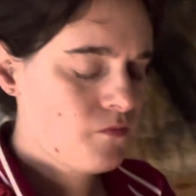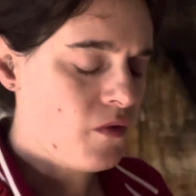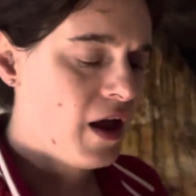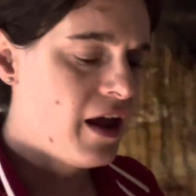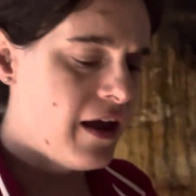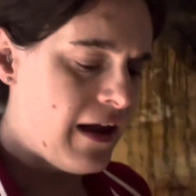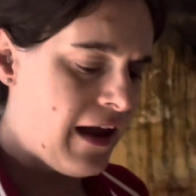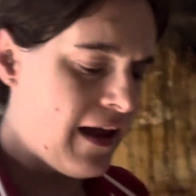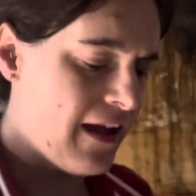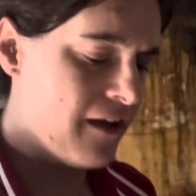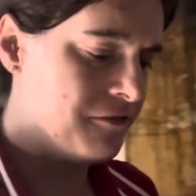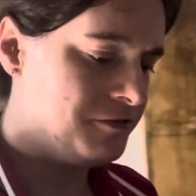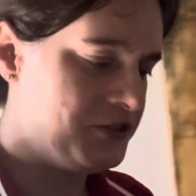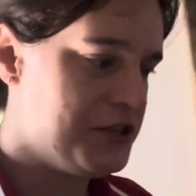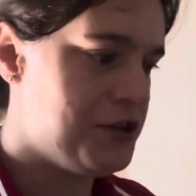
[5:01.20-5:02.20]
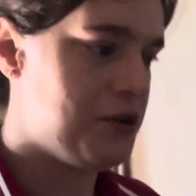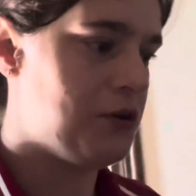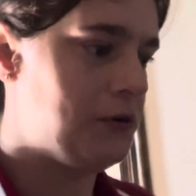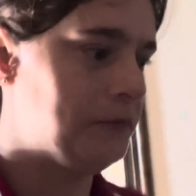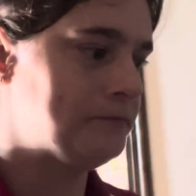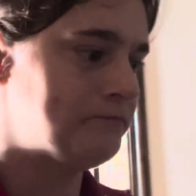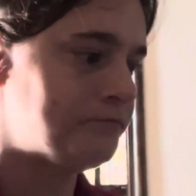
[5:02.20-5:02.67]
I have to
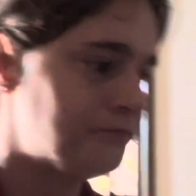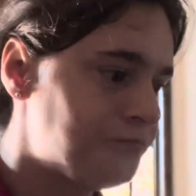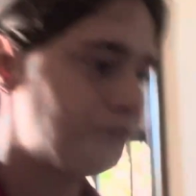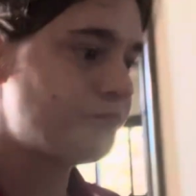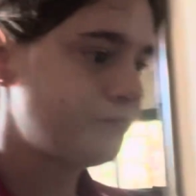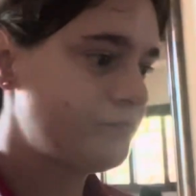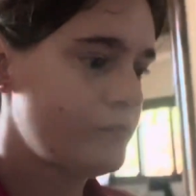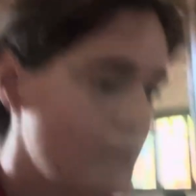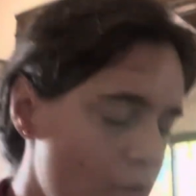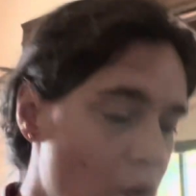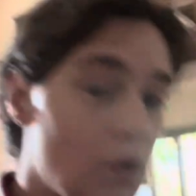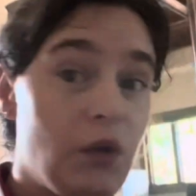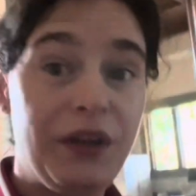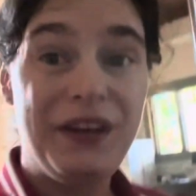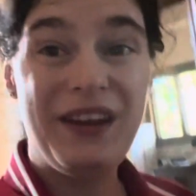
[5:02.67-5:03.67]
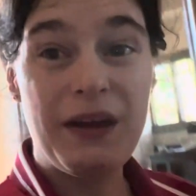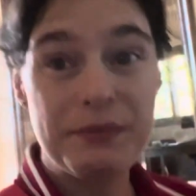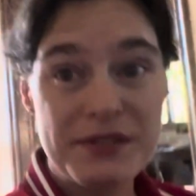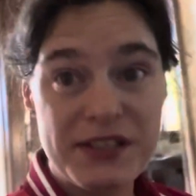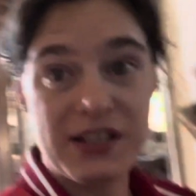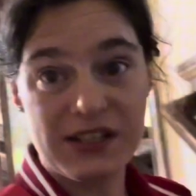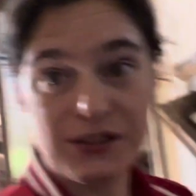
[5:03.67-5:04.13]
clean the
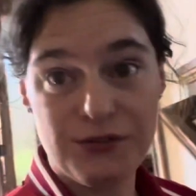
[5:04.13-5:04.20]
upstairs